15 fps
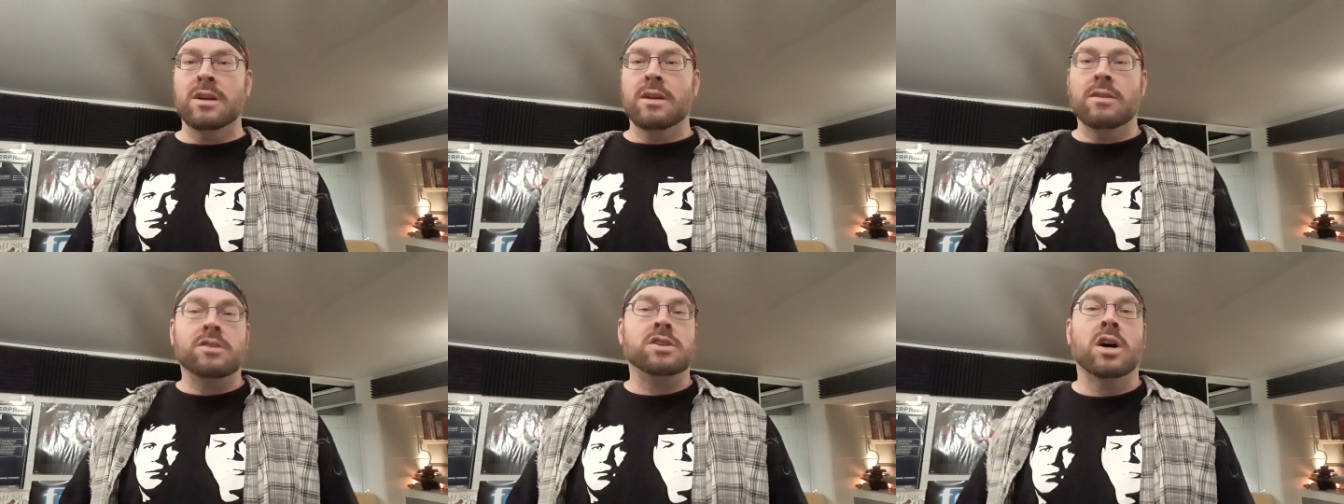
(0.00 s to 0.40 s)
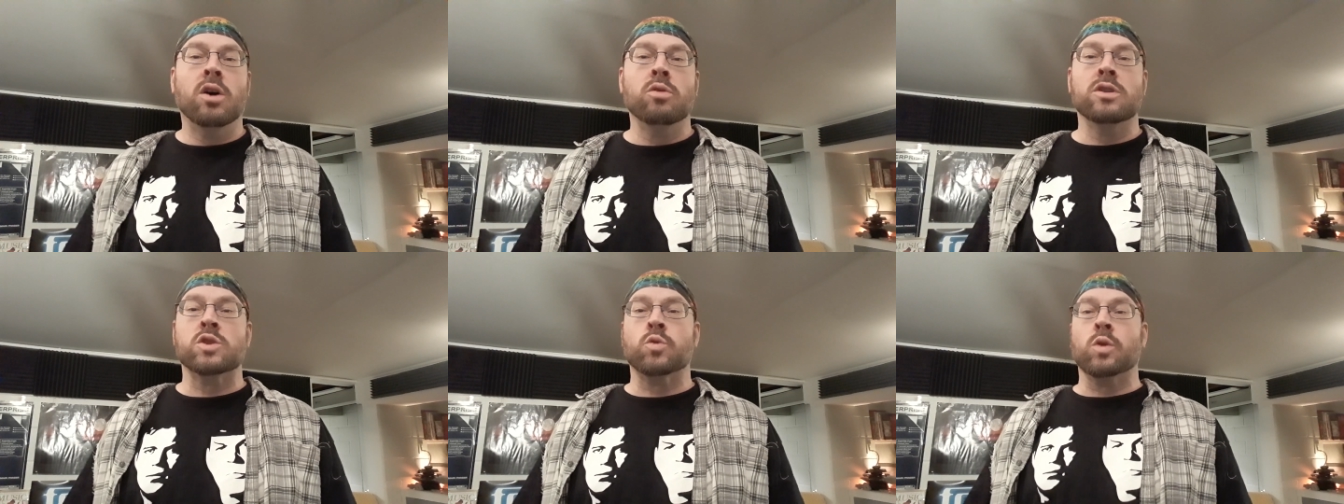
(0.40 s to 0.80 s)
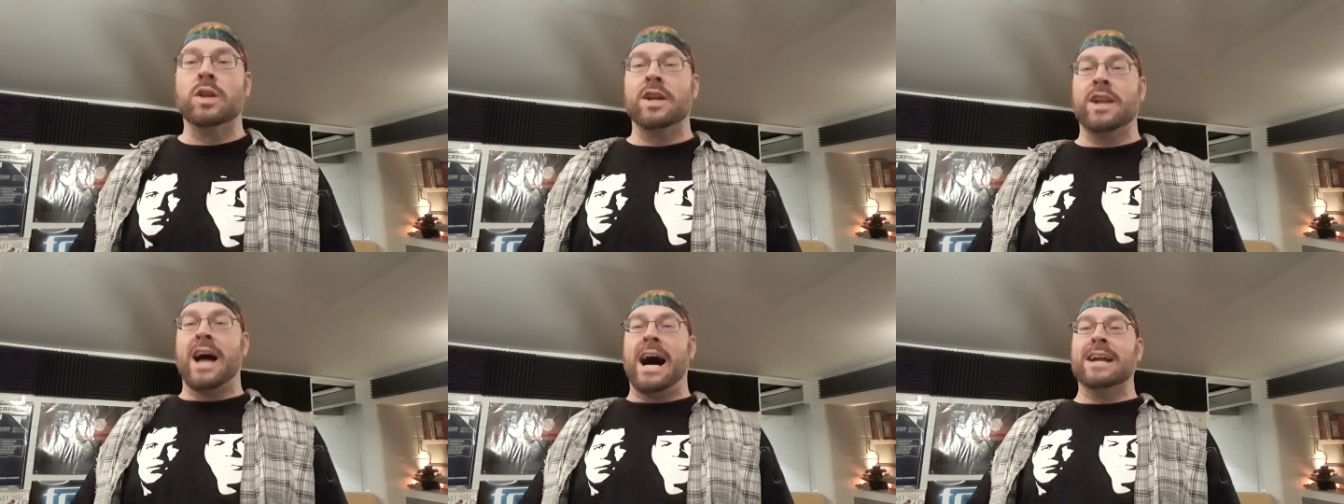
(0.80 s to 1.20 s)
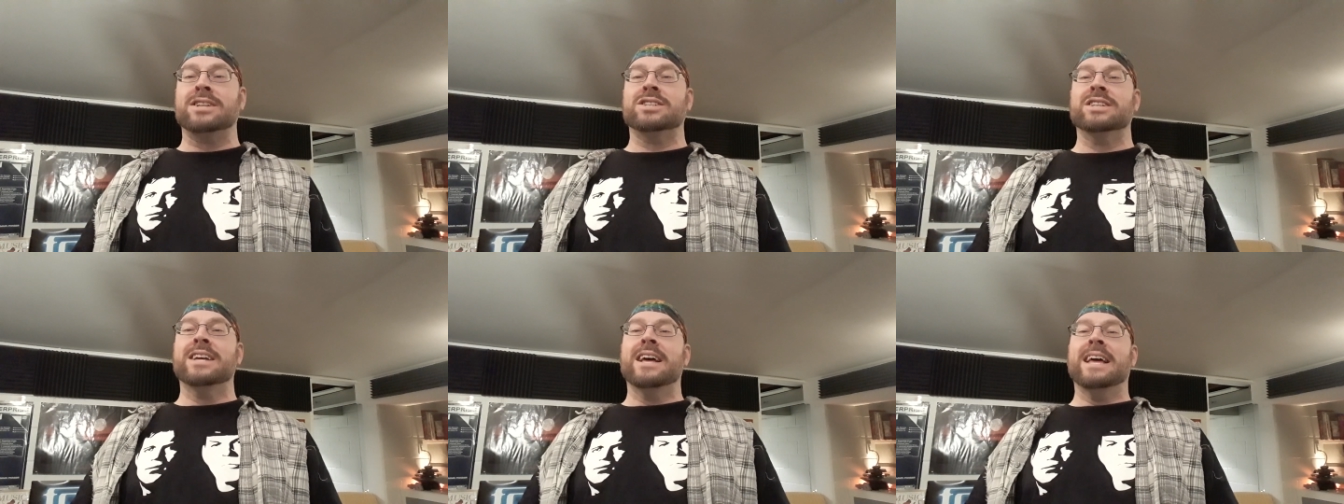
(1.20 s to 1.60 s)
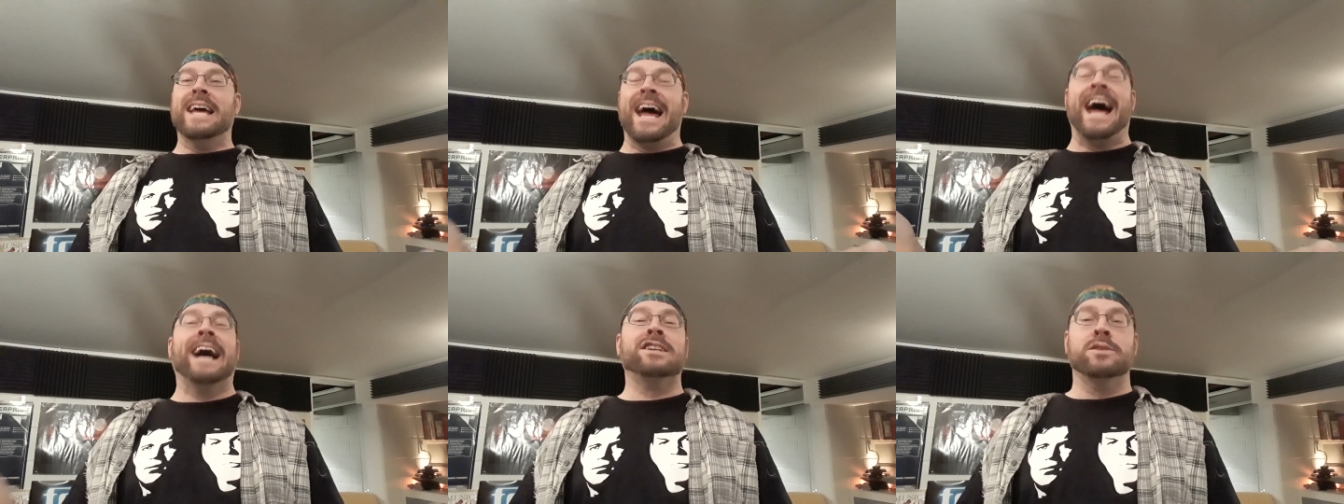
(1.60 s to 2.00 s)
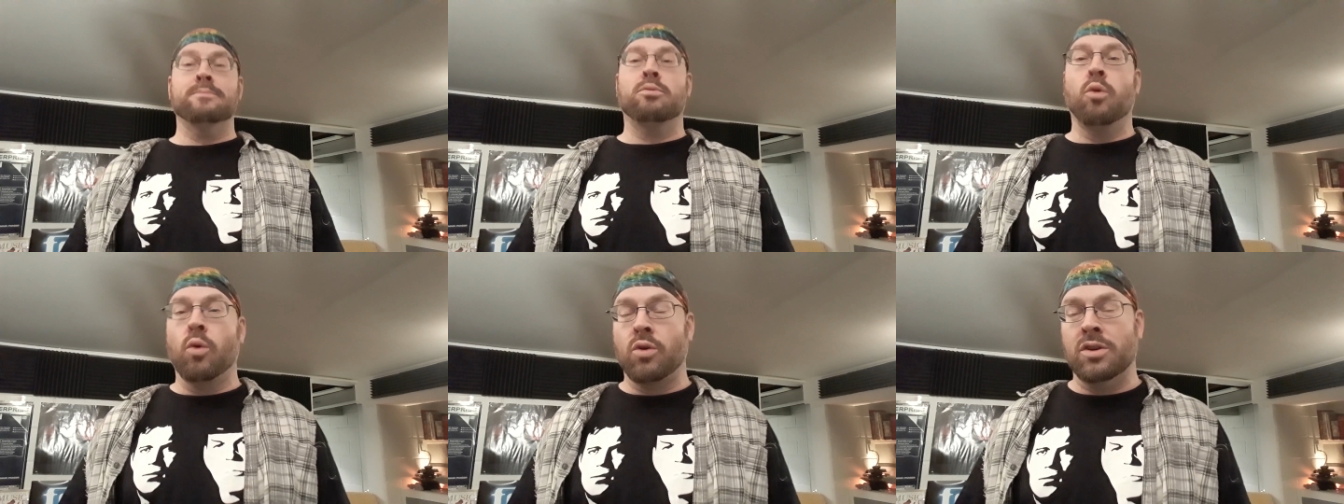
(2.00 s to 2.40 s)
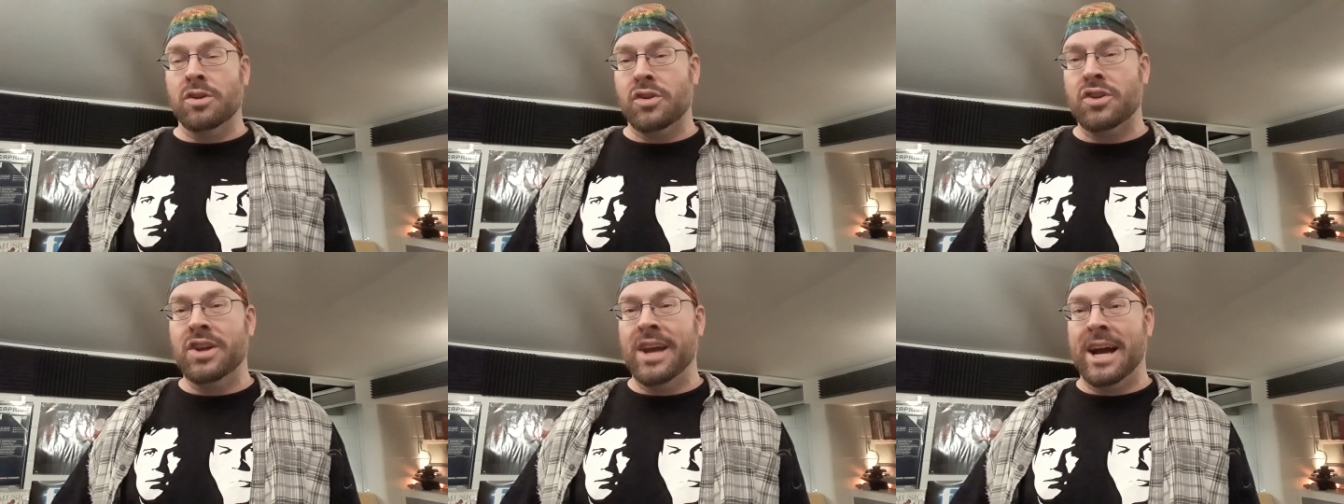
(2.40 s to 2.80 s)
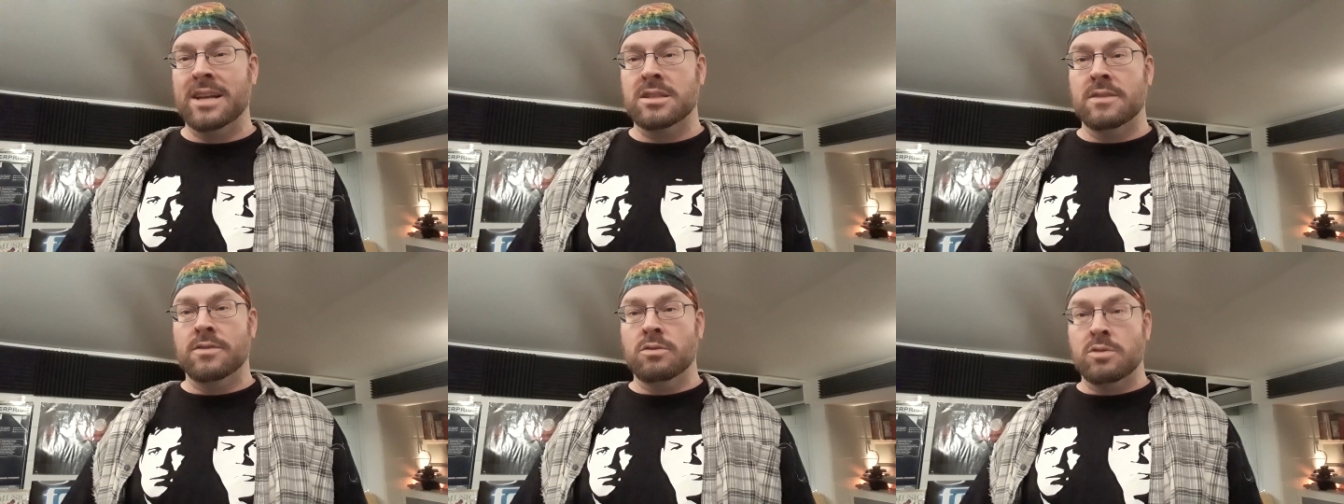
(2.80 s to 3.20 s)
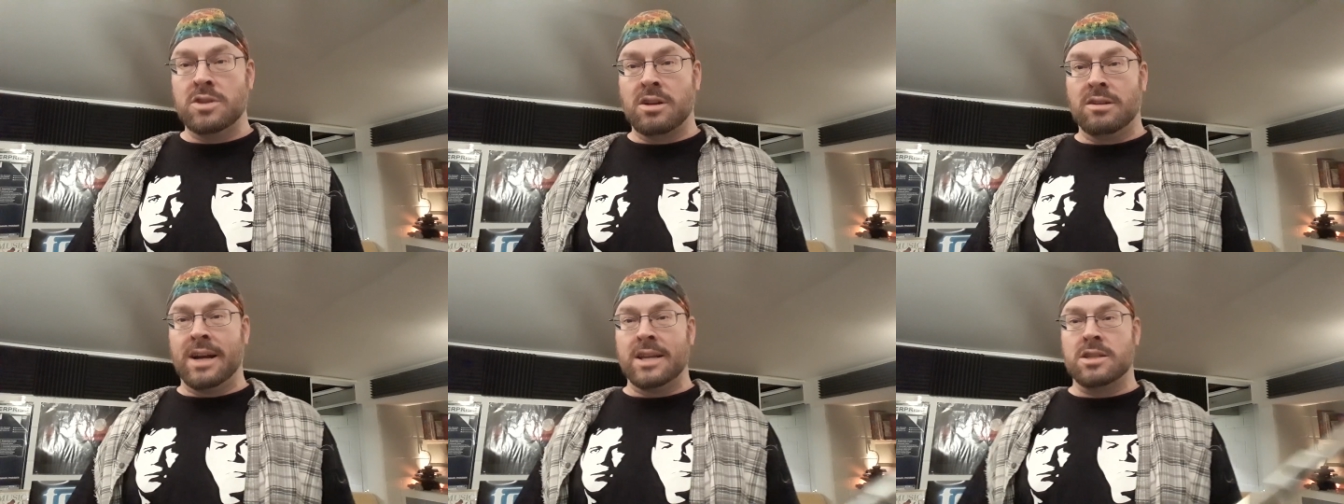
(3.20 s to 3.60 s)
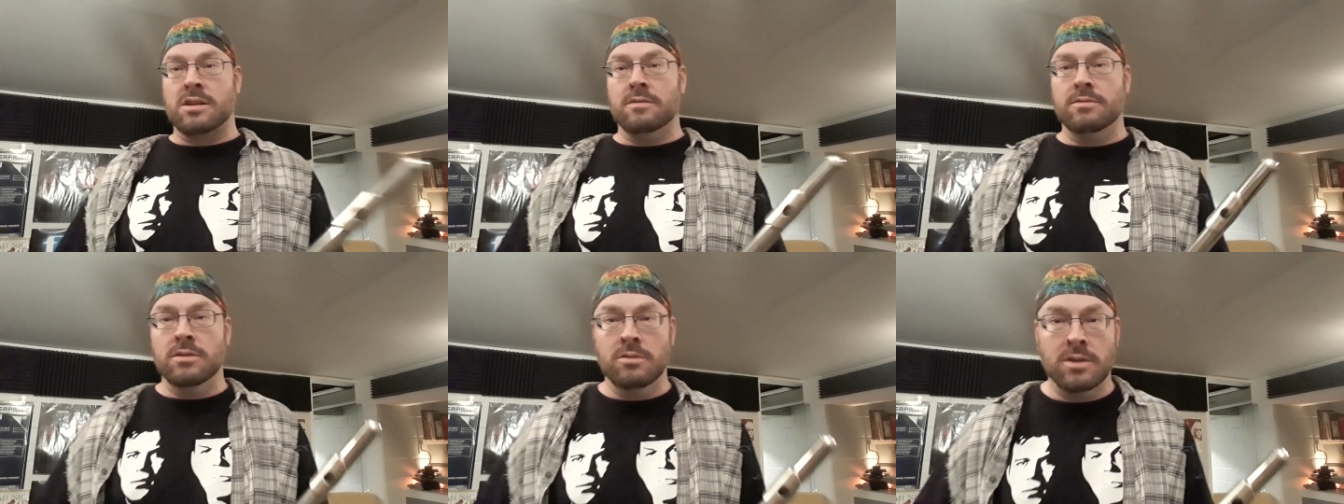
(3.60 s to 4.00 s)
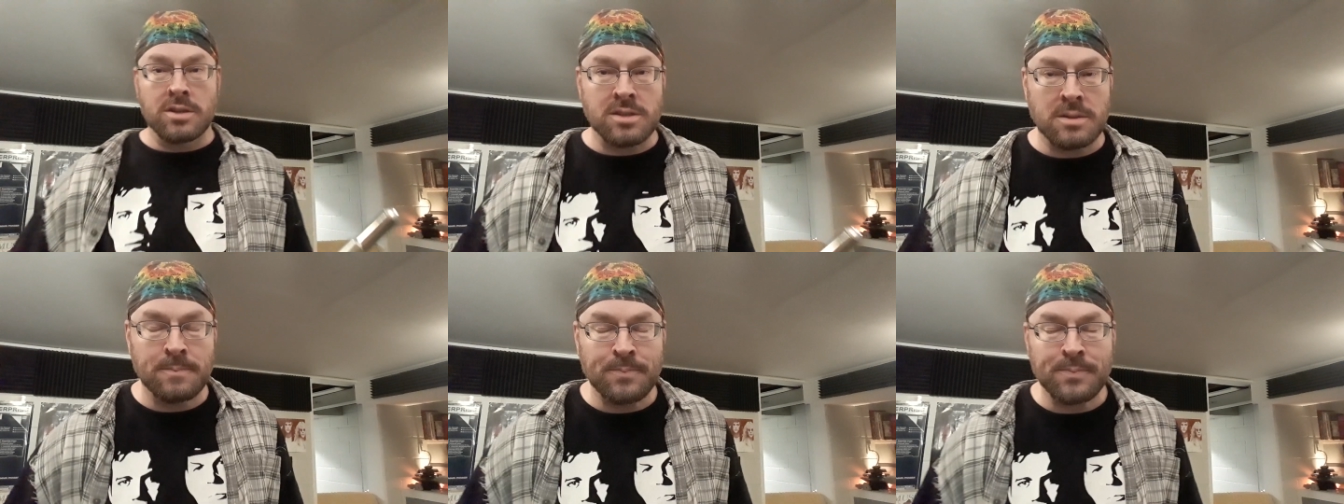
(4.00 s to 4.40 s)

The tone is really not as important as if it was a classical flutist.